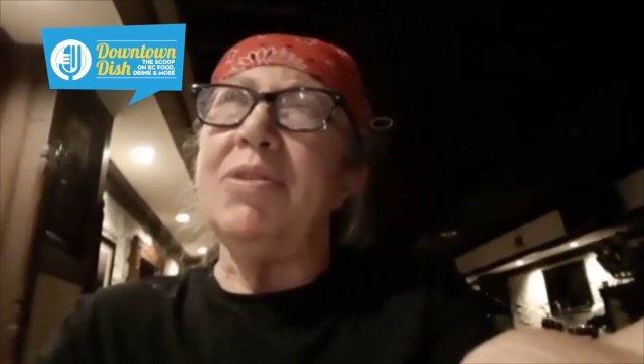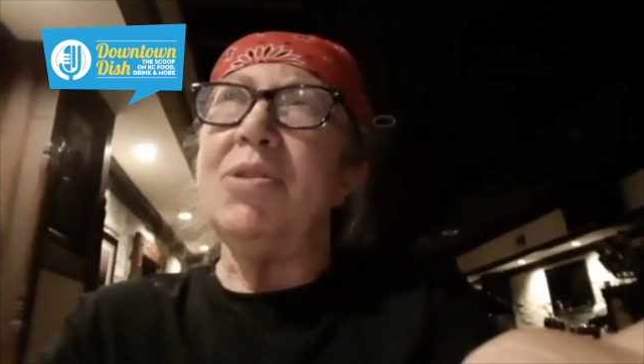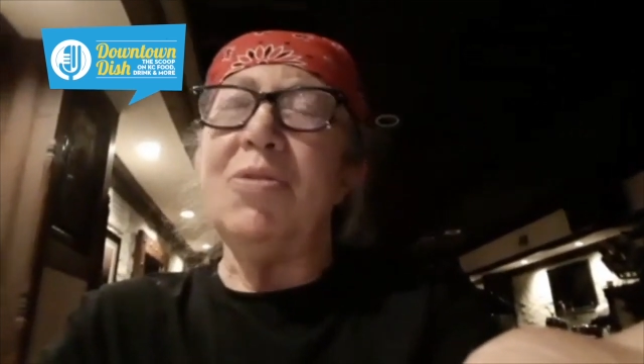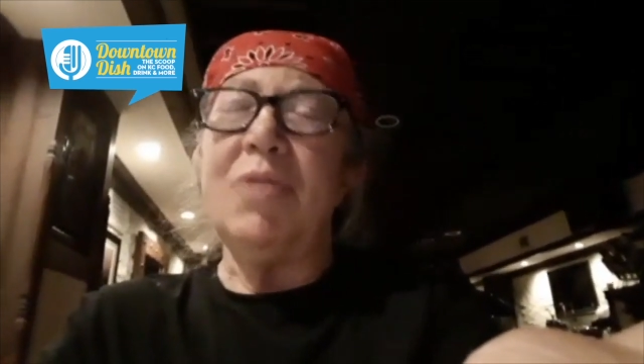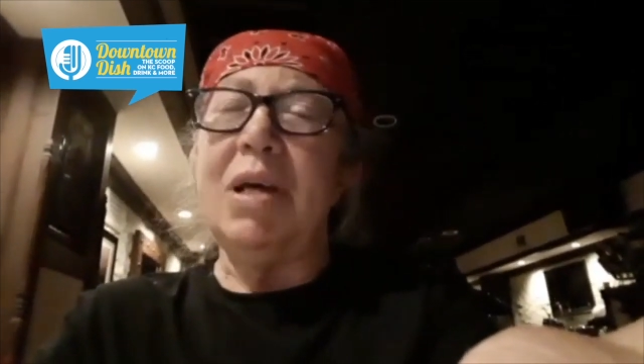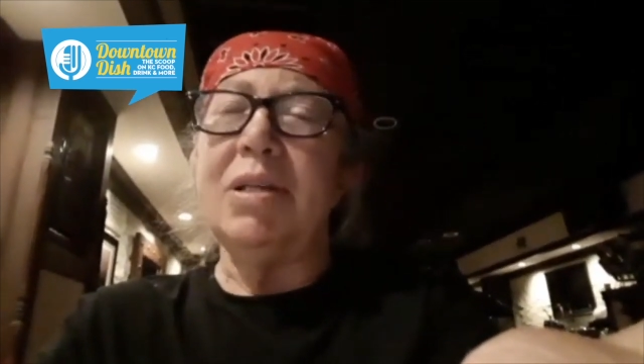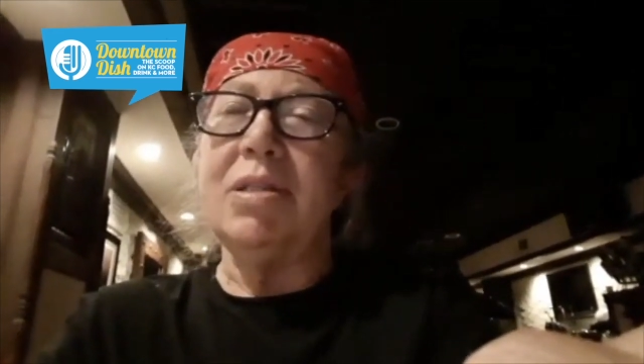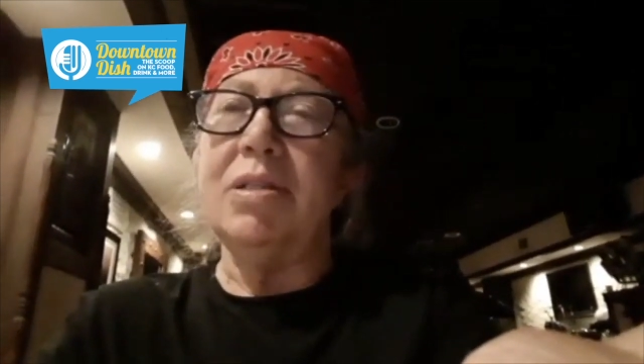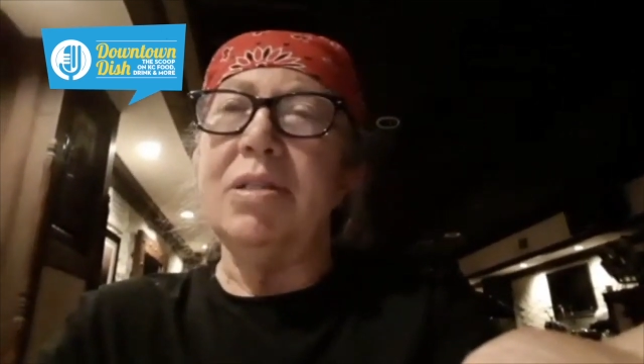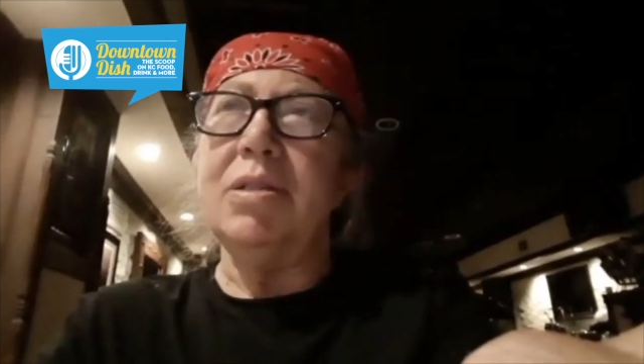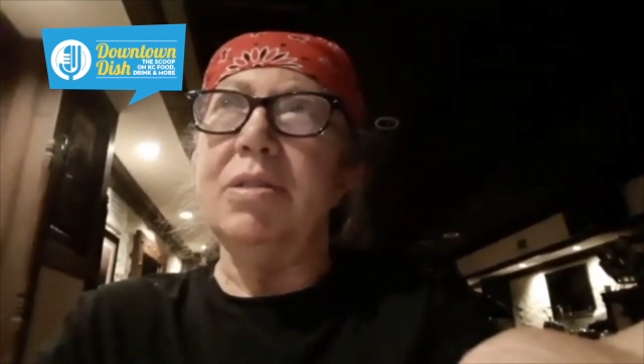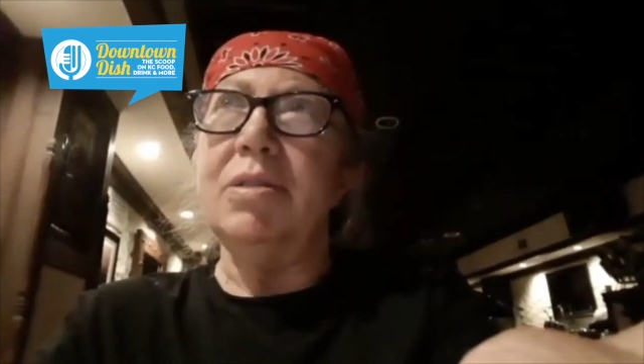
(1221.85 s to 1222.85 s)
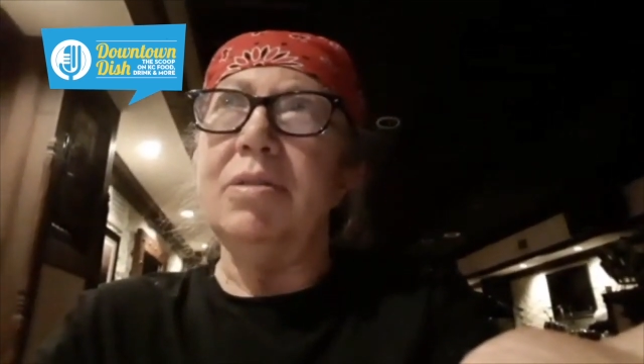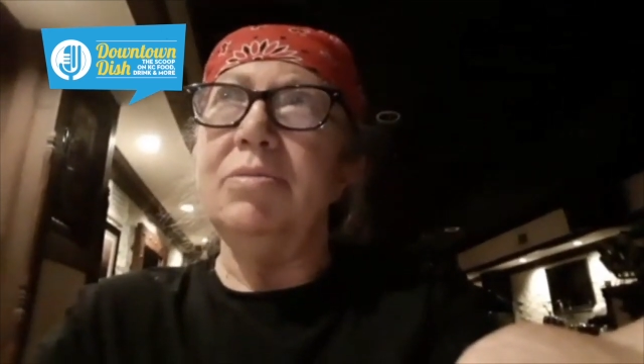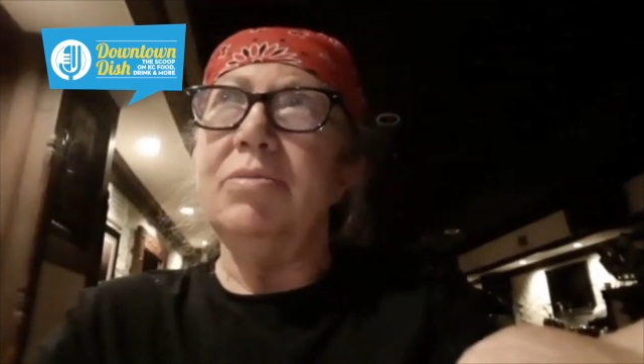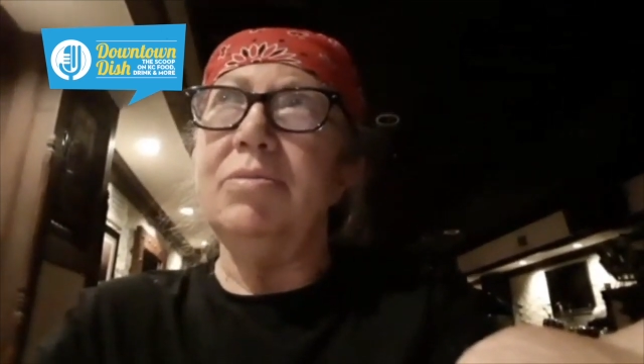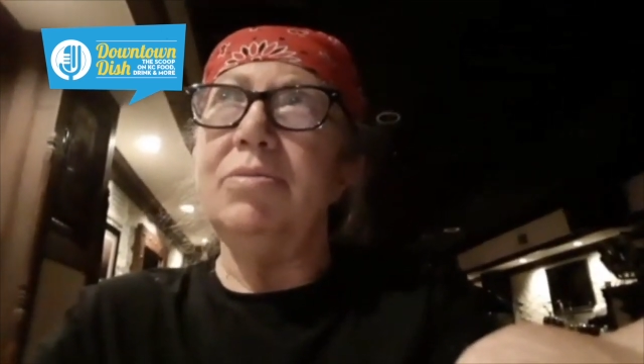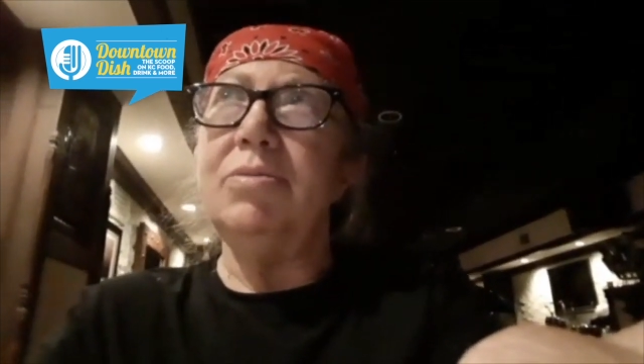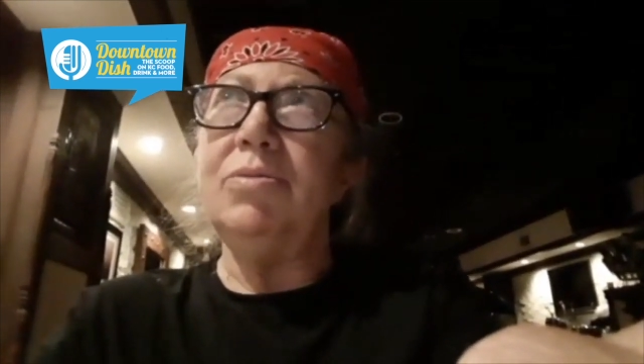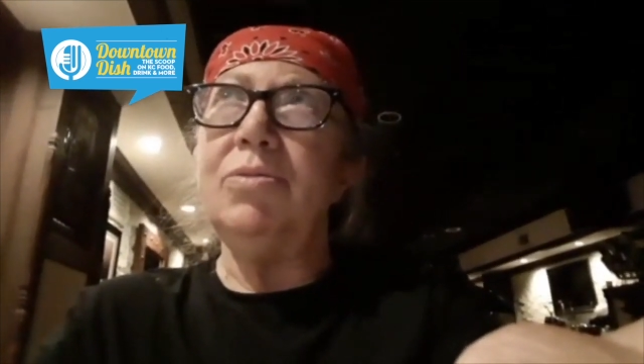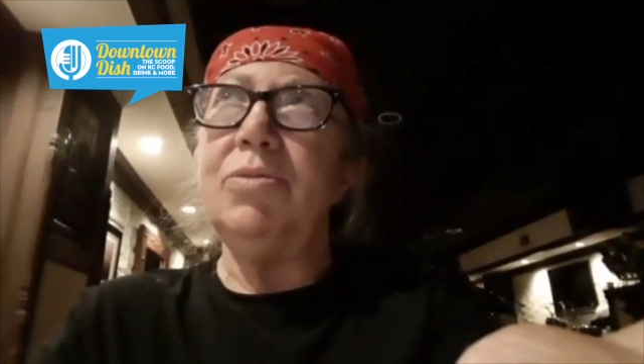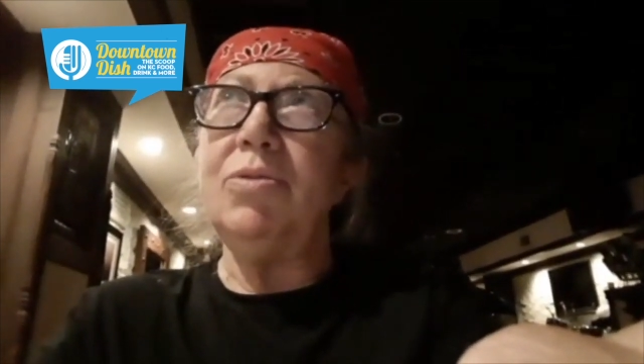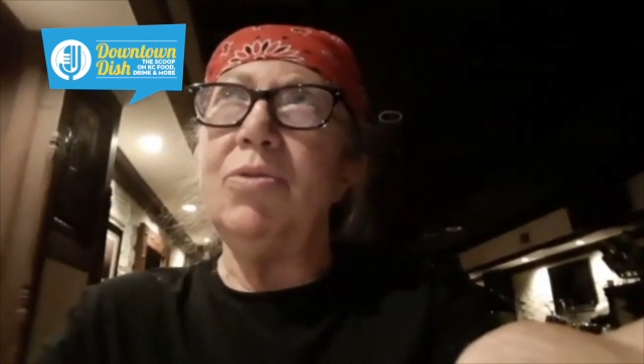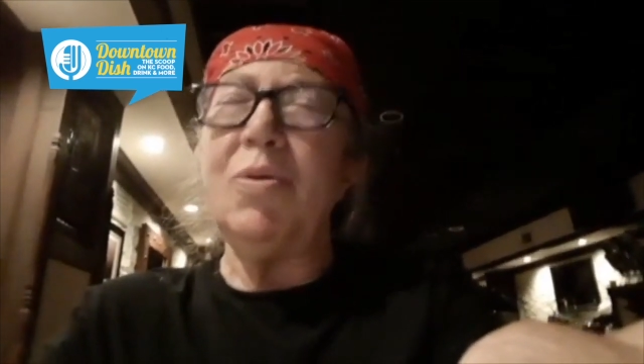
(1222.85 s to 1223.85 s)

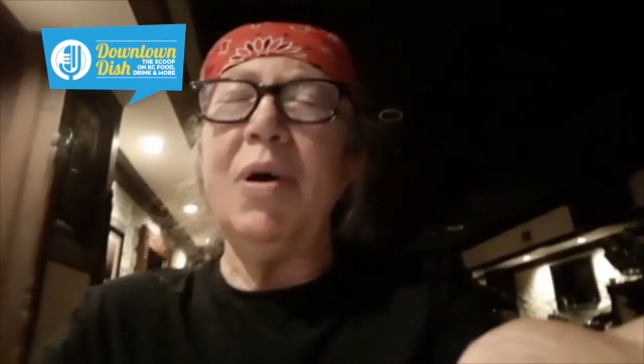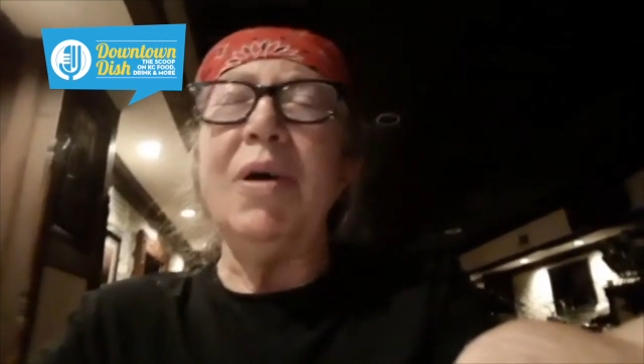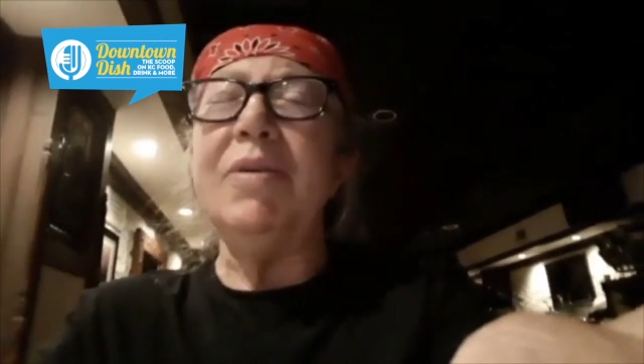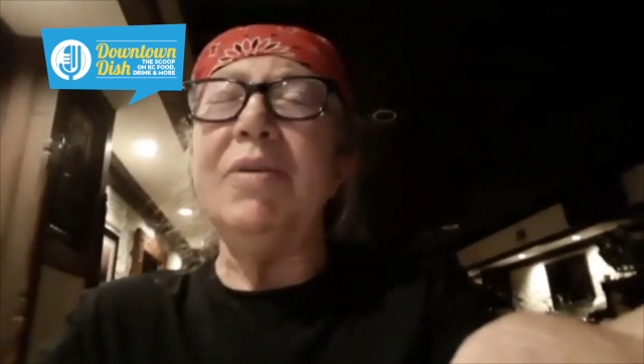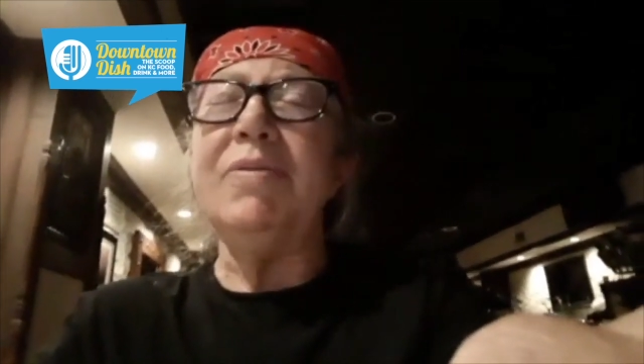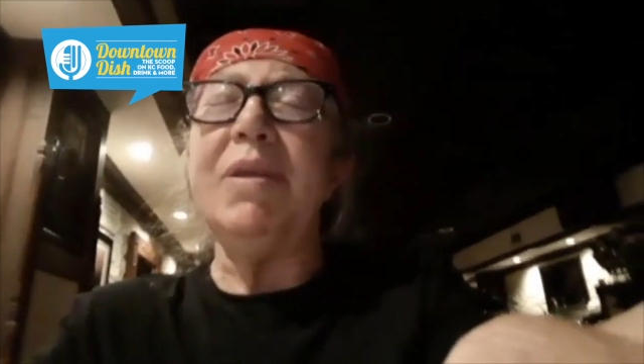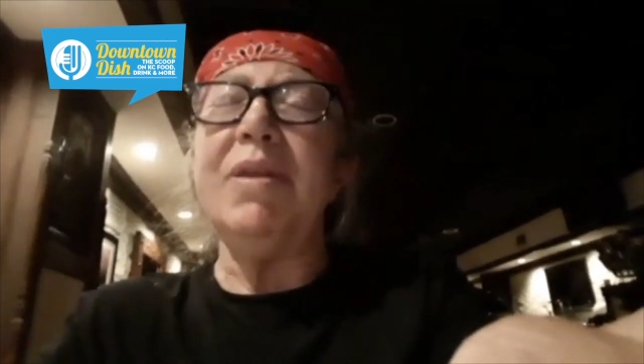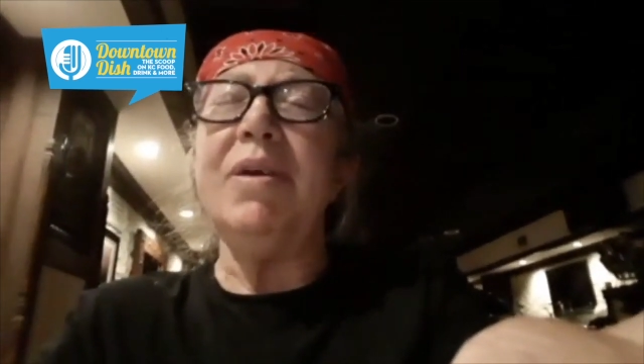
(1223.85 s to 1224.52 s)
2012, I think.